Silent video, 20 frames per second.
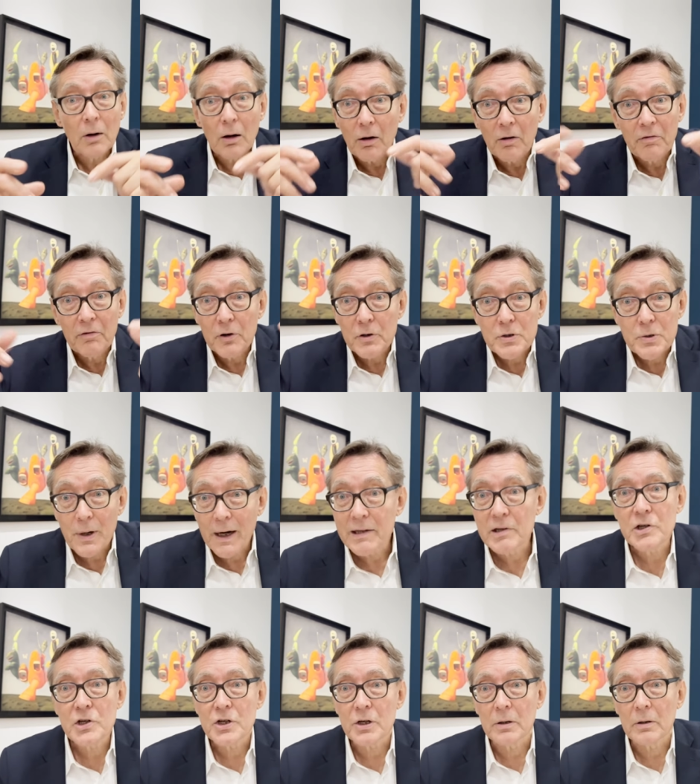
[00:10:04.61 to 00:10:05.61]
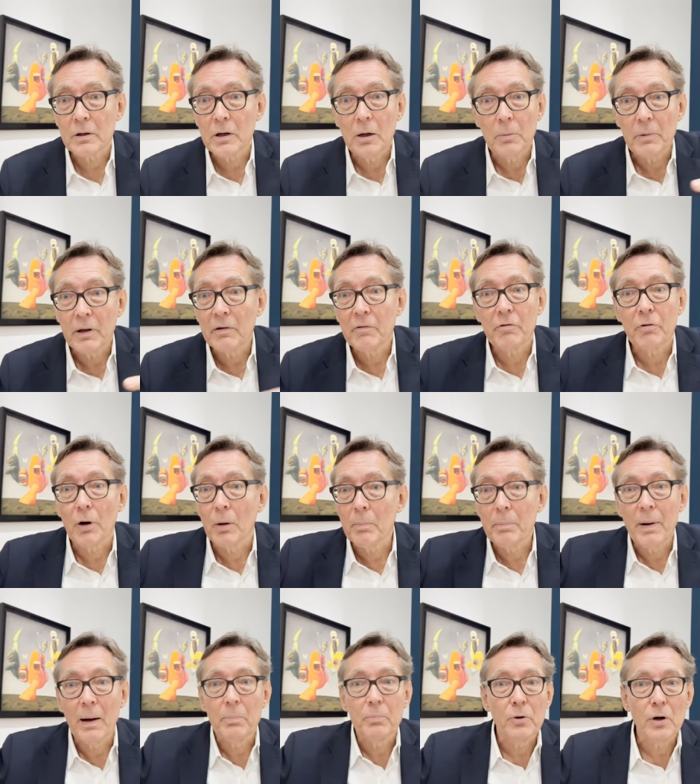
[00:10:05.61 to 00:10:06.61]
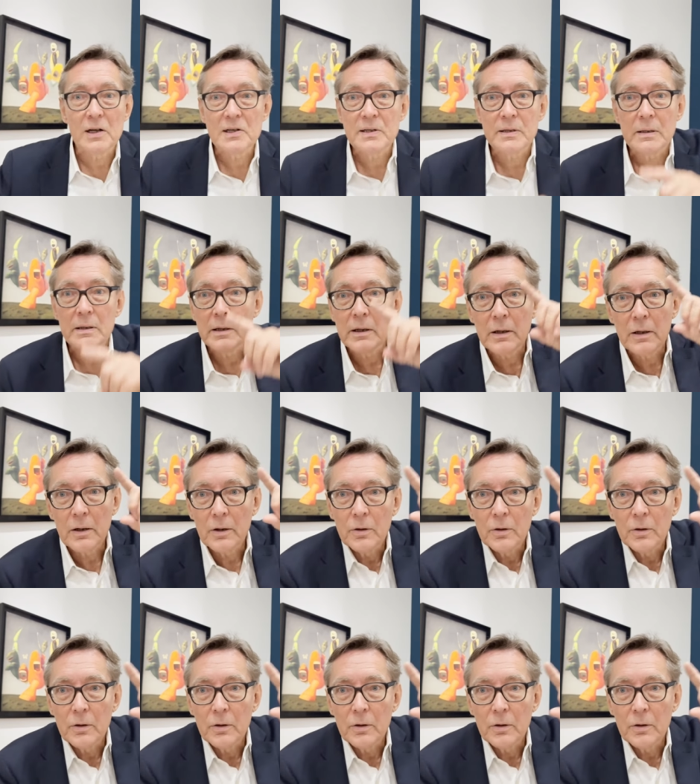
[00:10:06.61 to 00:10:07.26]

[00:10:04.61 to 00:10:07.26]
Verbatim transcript: other tradition coming from Papouasie,